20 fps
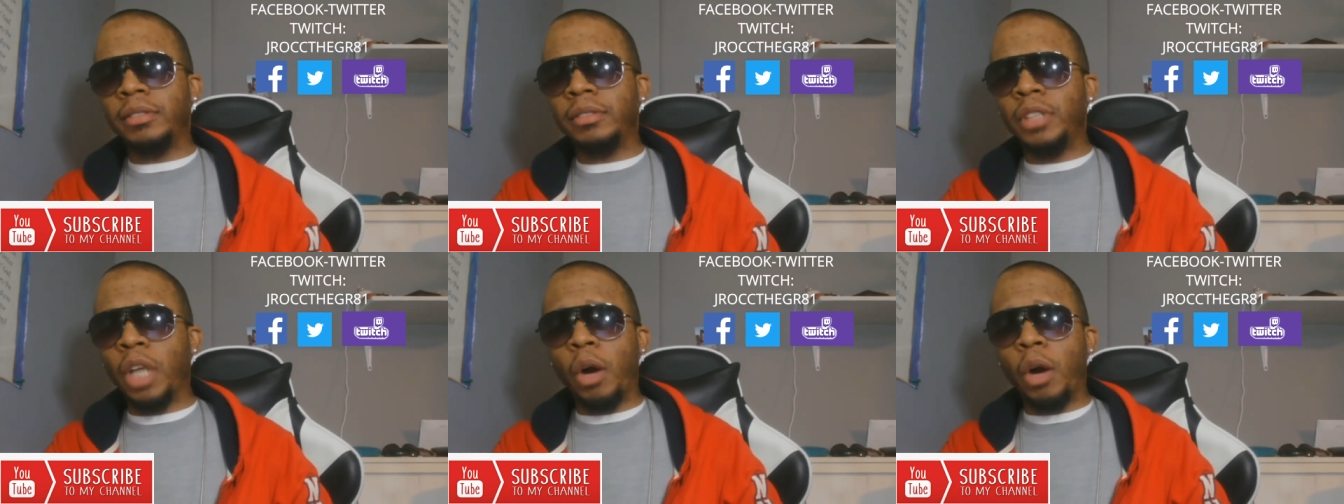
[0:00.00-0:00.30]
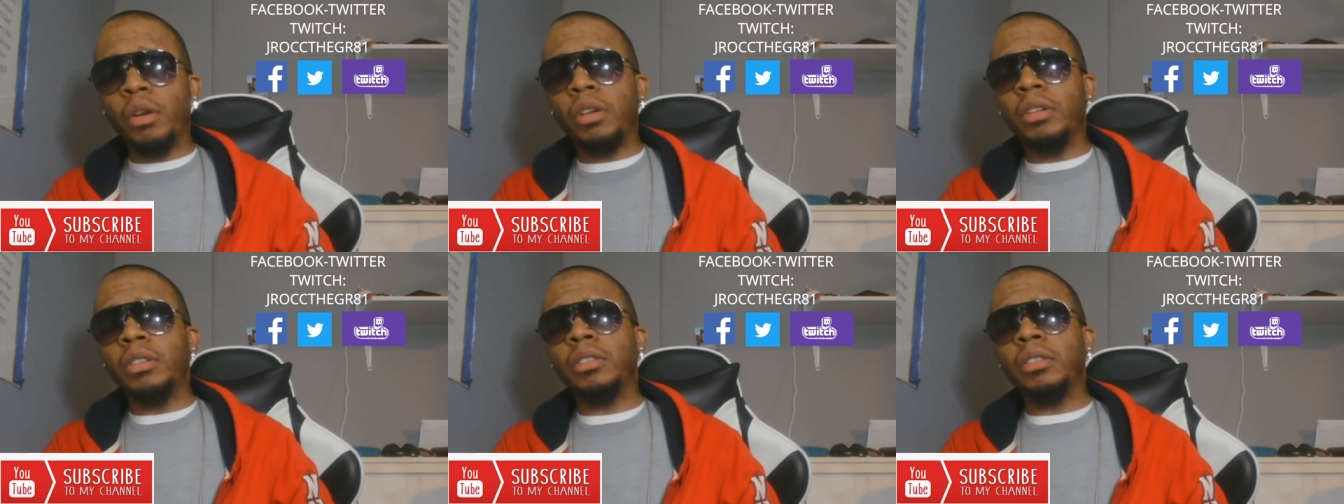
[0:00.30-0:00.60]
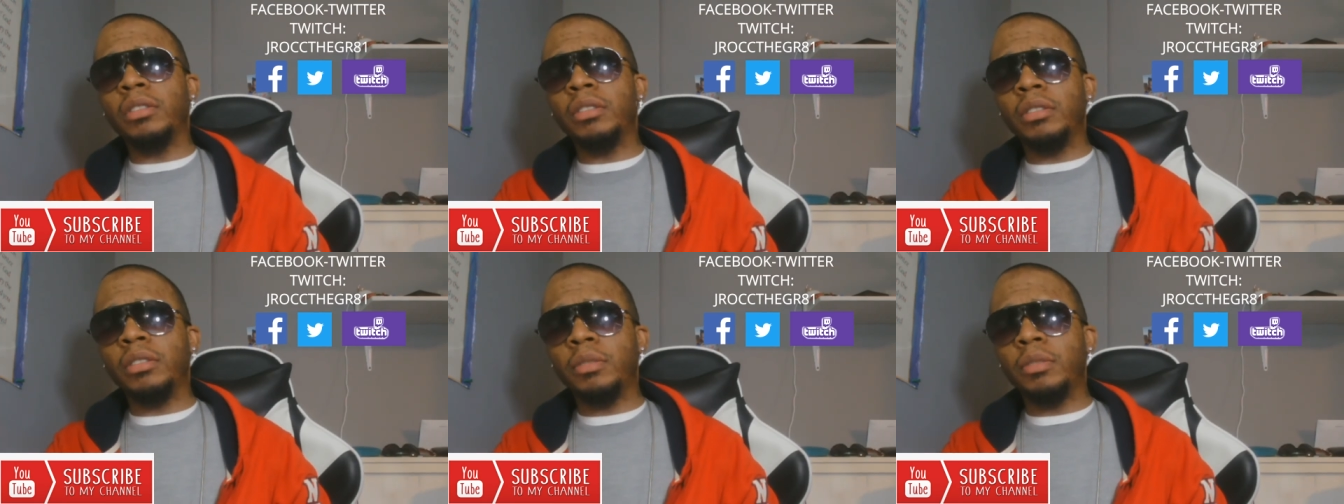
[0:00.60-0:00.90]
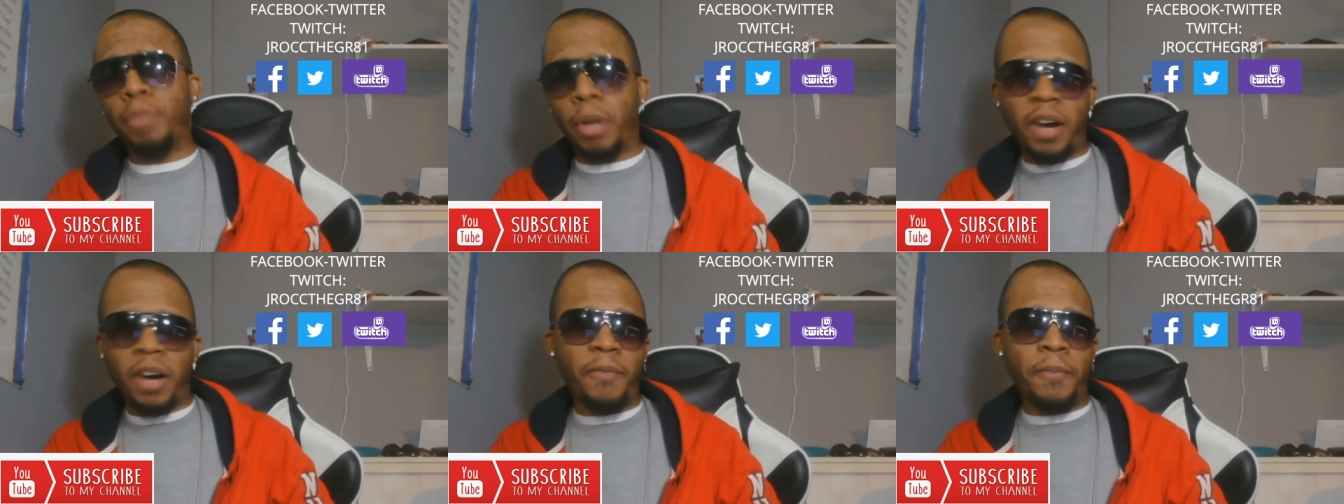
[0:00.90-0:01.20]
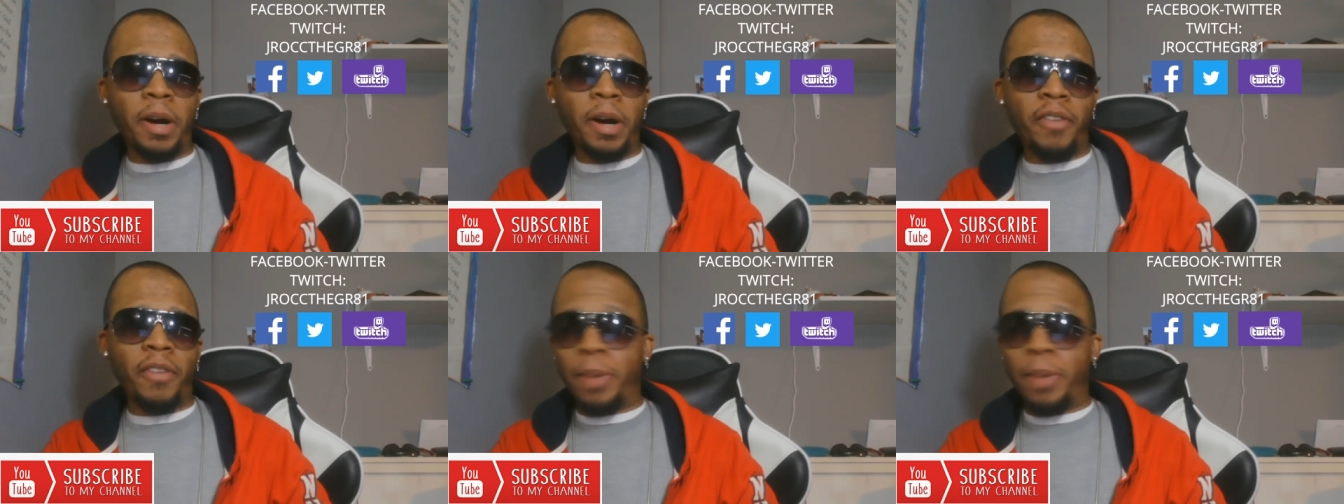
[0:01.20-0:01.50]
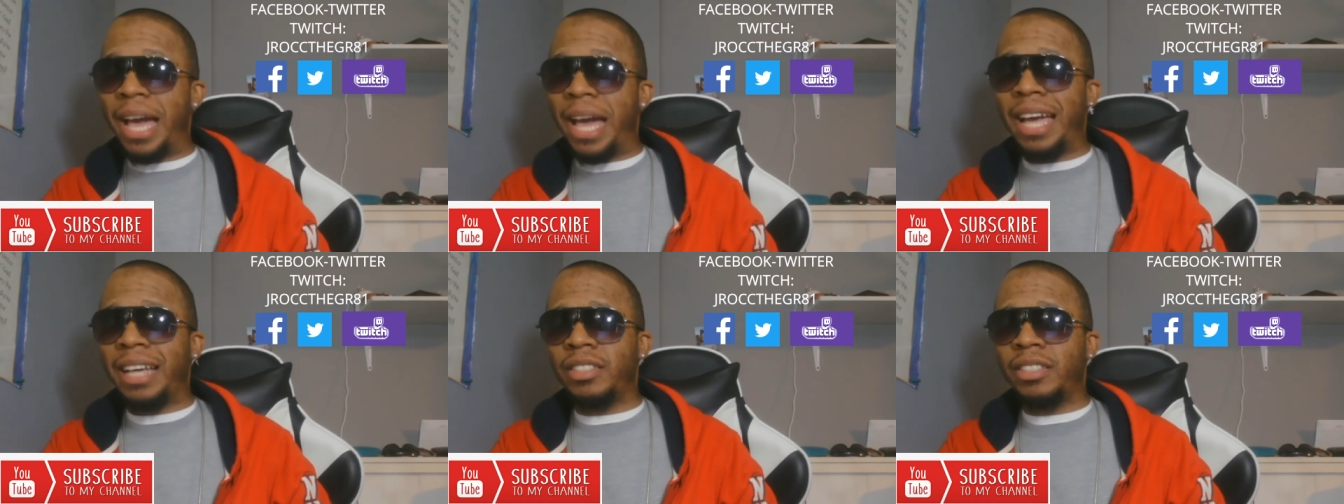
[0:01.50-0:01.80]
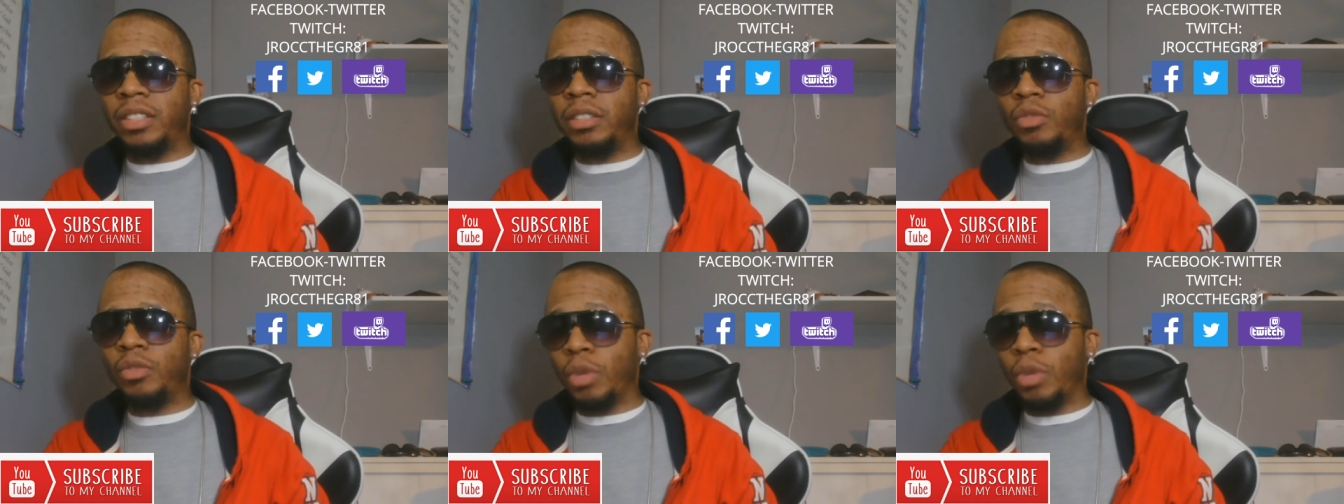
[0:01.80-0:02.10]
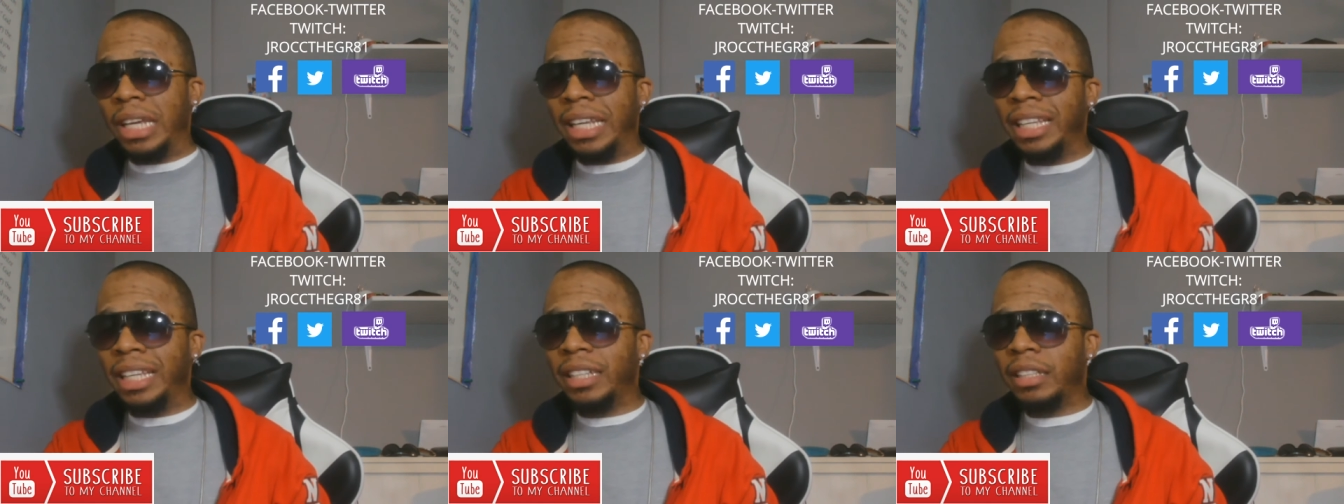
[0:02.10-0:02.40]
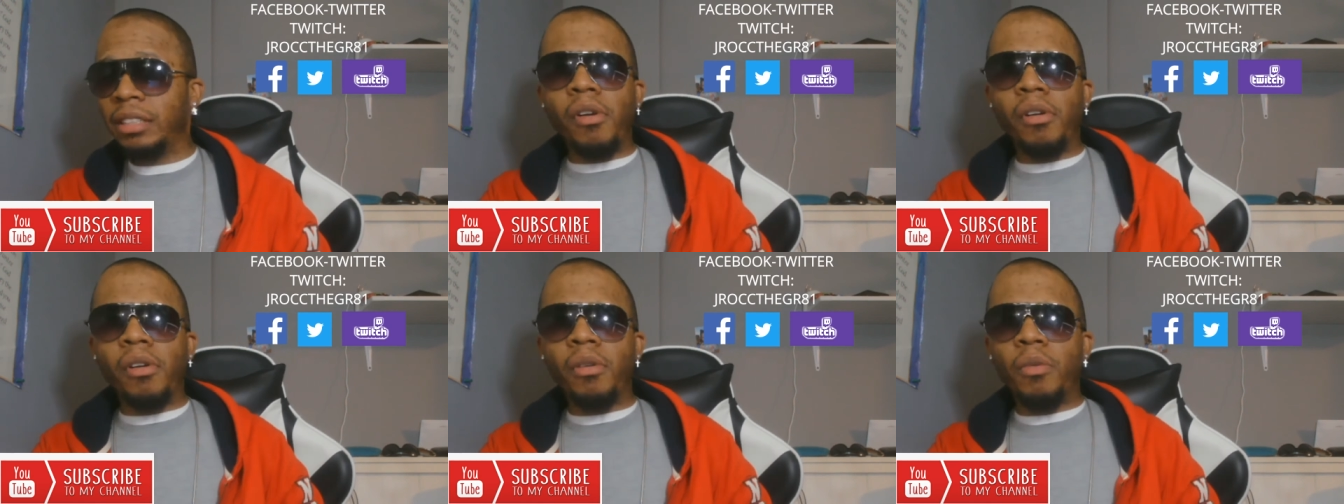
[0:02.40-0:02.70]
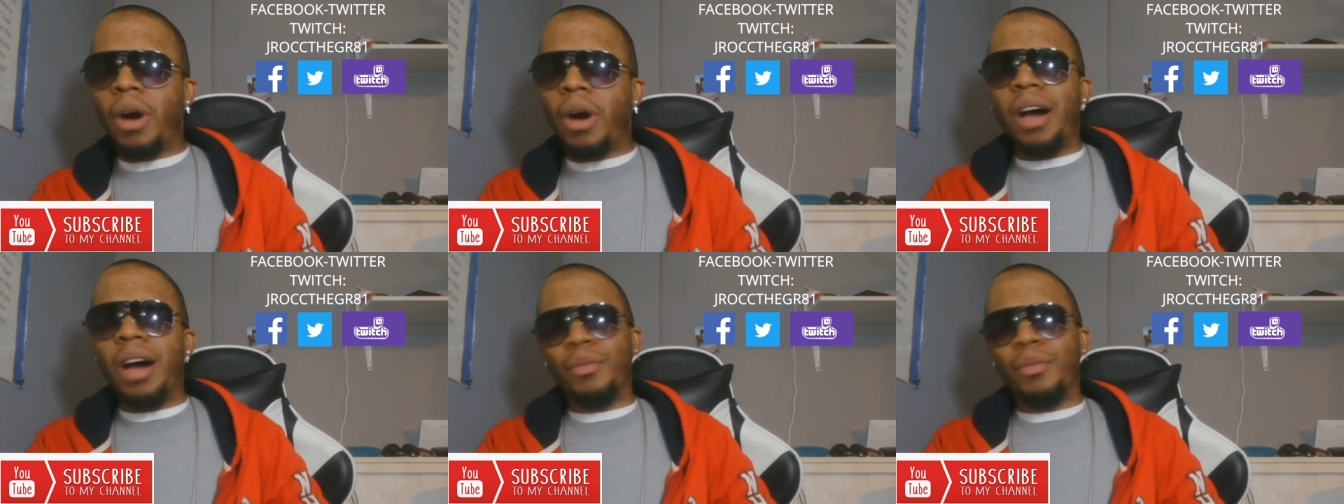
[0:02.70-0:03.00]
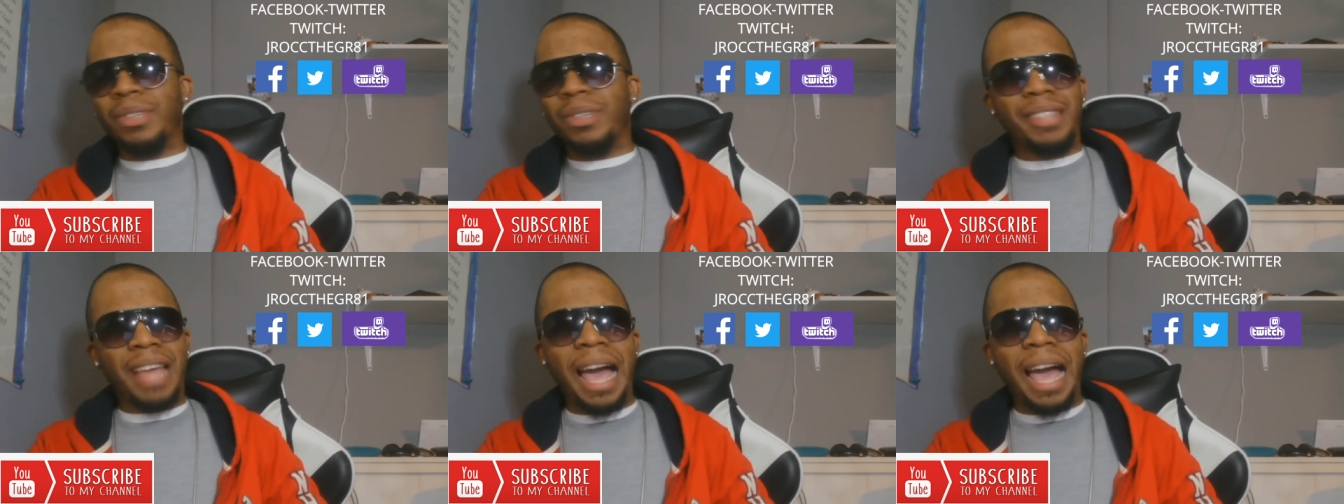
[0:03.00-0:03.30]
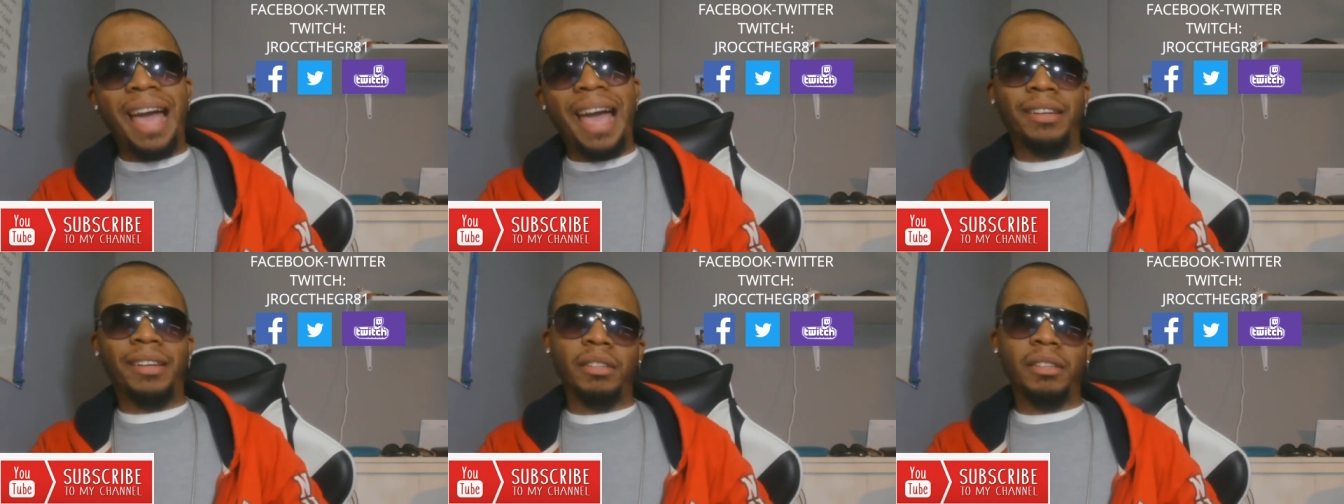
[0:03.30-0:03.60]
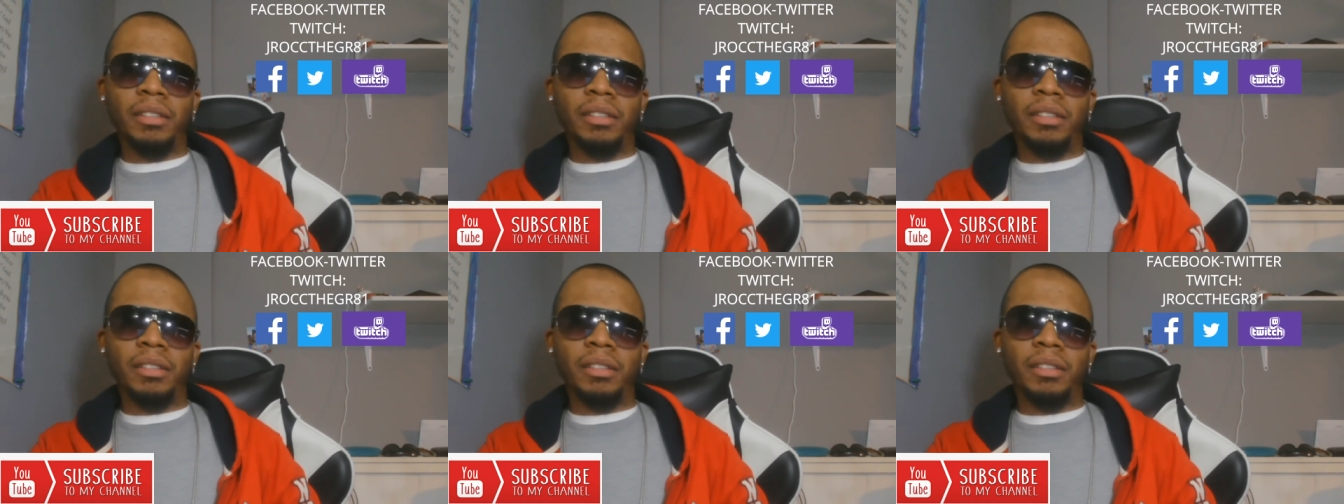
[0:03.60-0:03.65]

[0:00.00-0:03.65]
Yoda, puff puff pass? Really? What was that?